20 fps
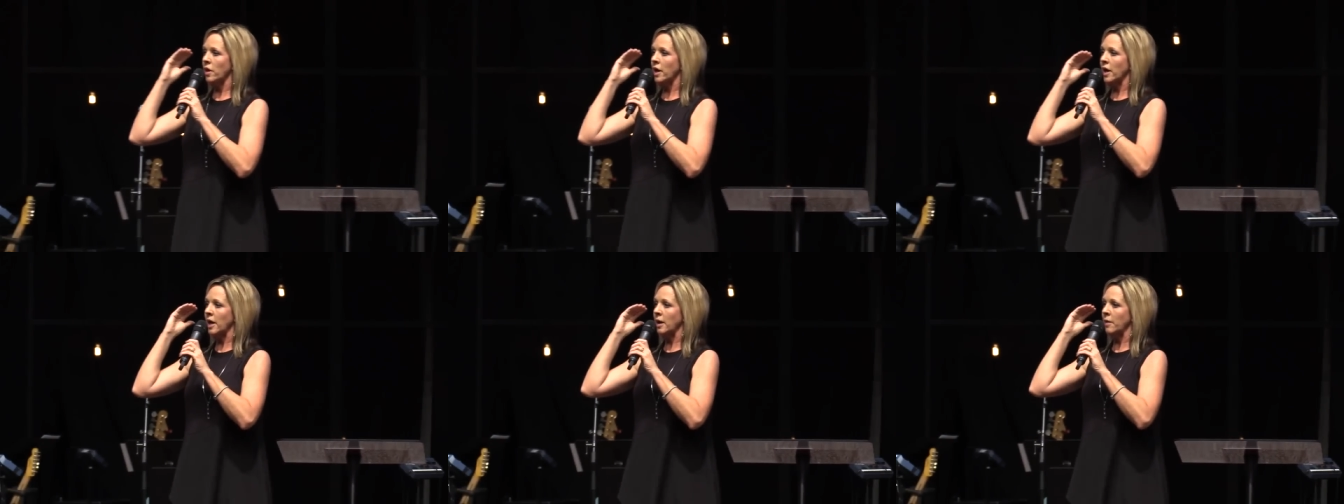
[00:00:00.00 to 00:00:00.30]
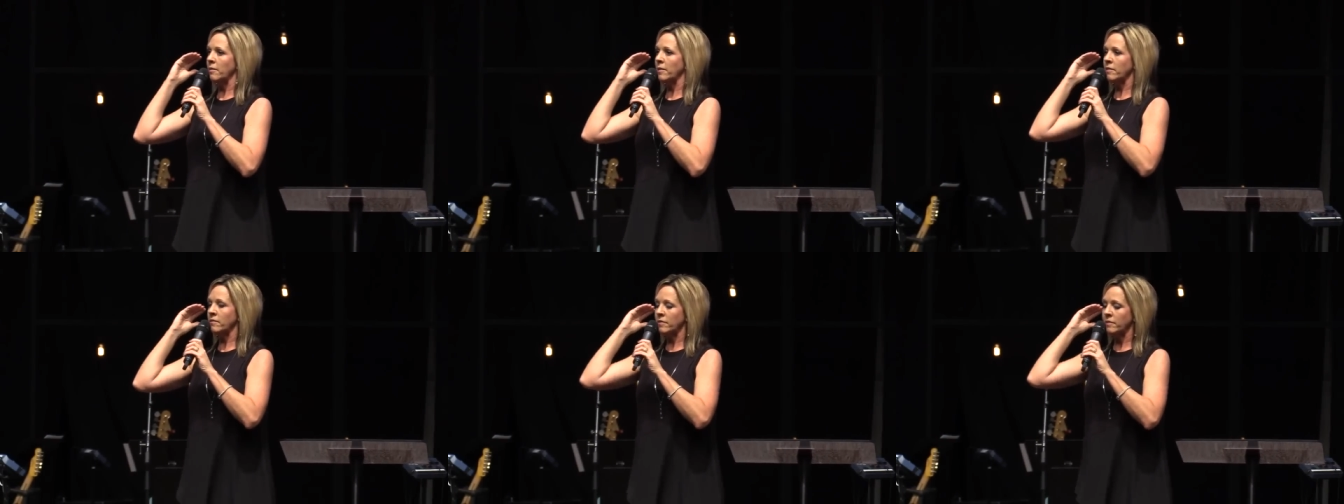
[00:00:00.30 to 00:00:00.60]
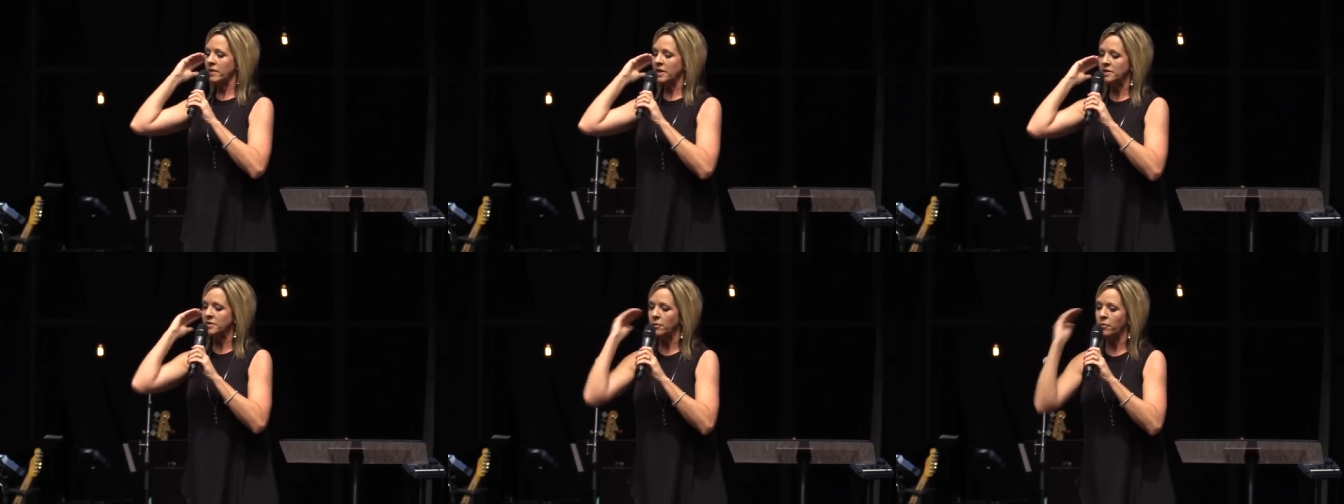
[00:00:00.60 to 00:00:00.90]
um, and we
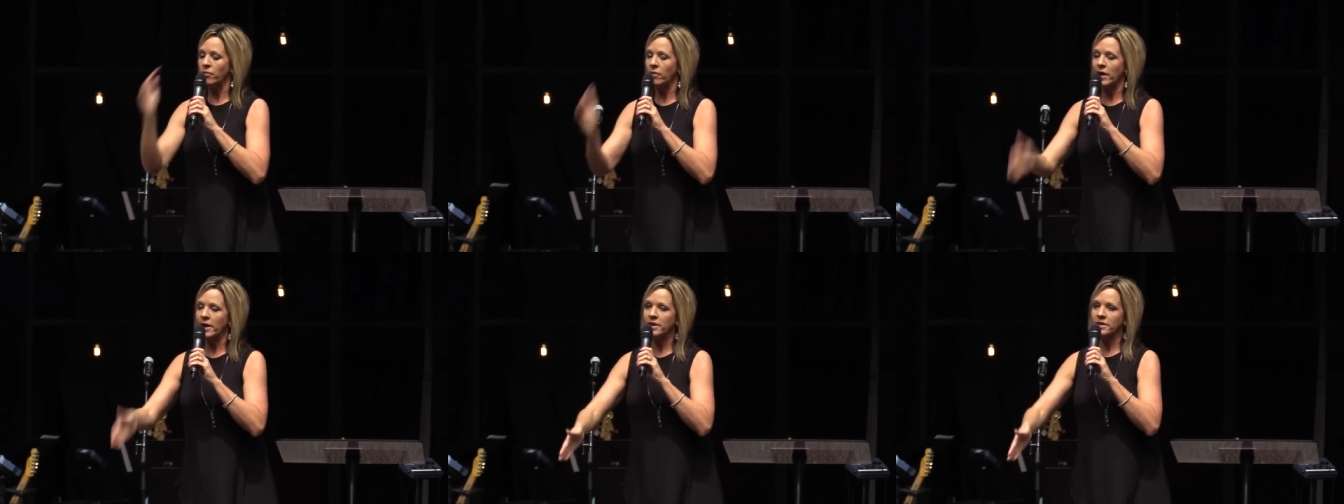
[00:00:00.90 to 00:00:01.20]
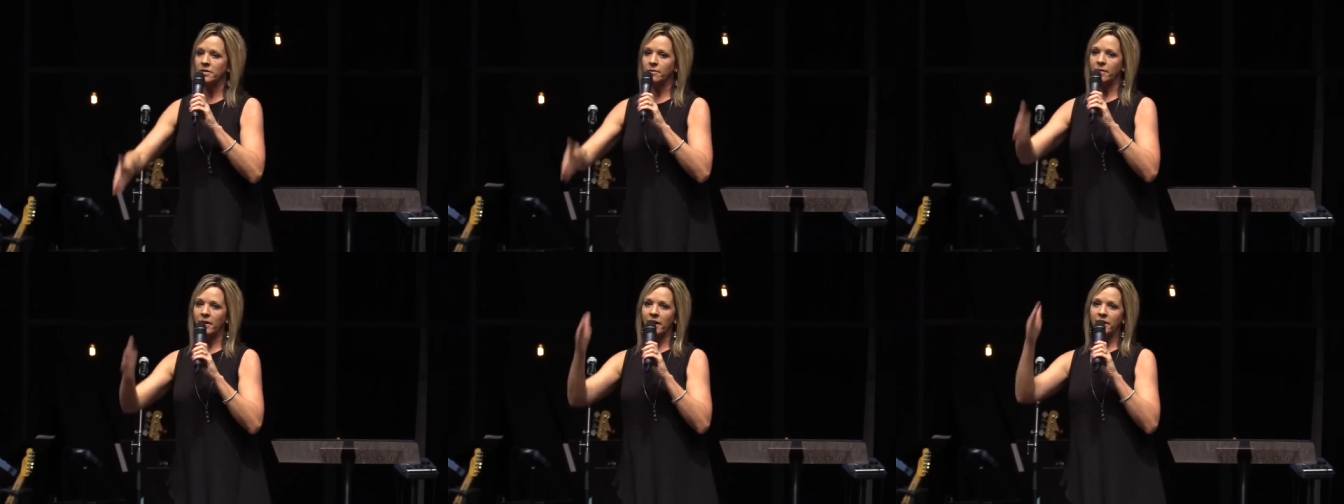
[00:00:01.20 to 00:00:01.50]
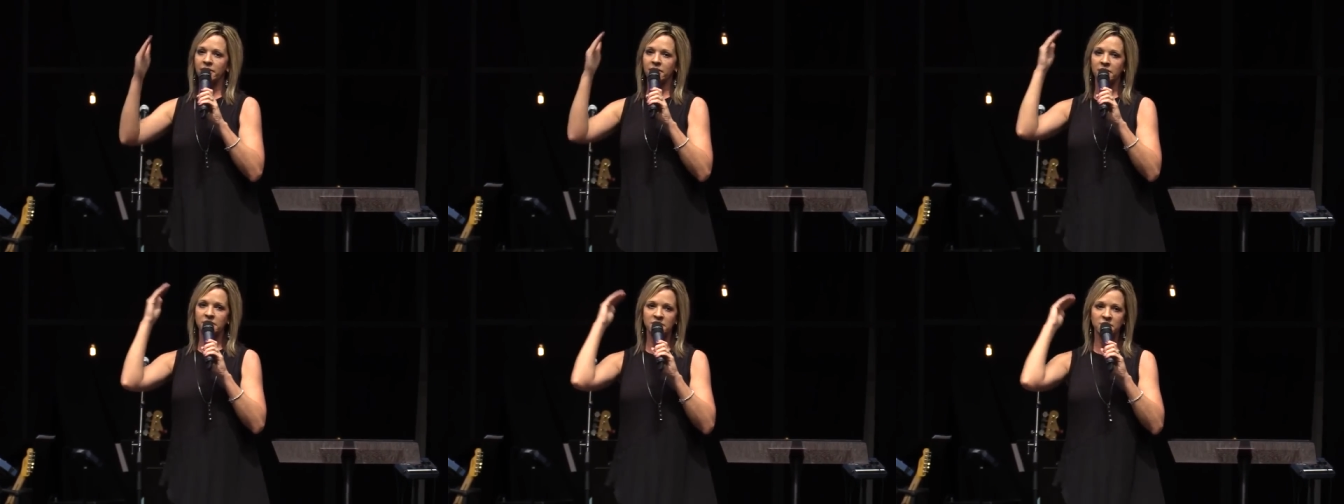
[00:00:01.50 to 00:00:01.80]
began to break the
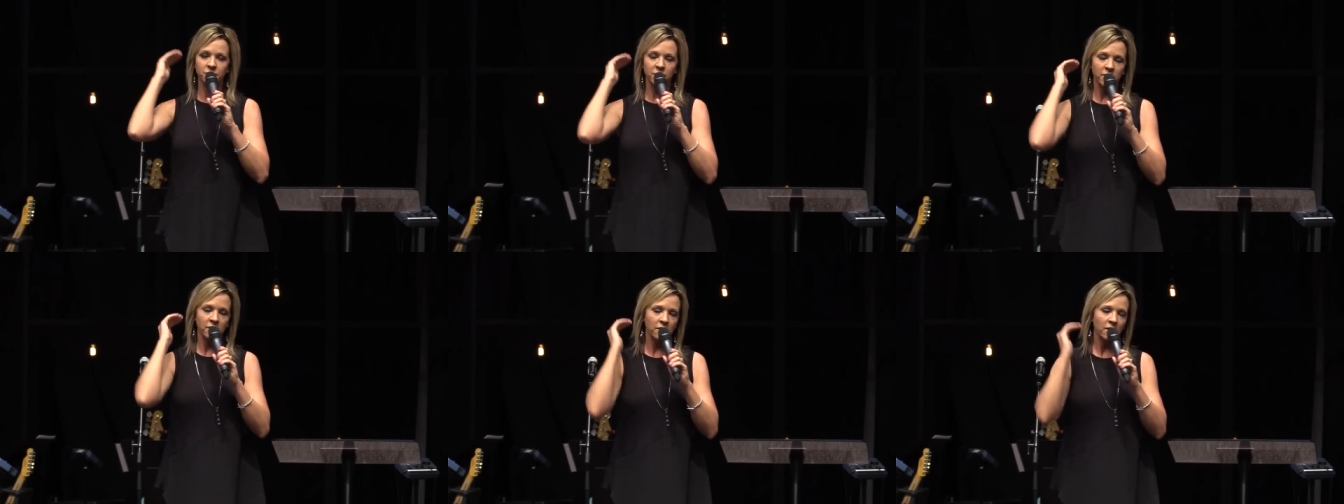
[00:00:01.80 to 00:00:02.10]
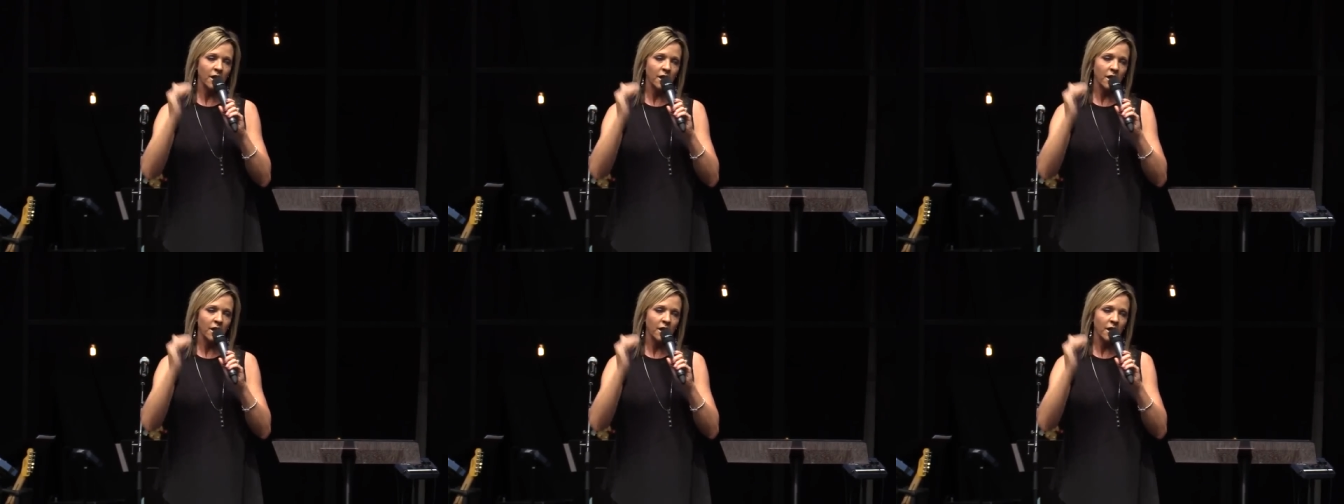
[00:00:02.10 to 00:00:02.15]
python spirit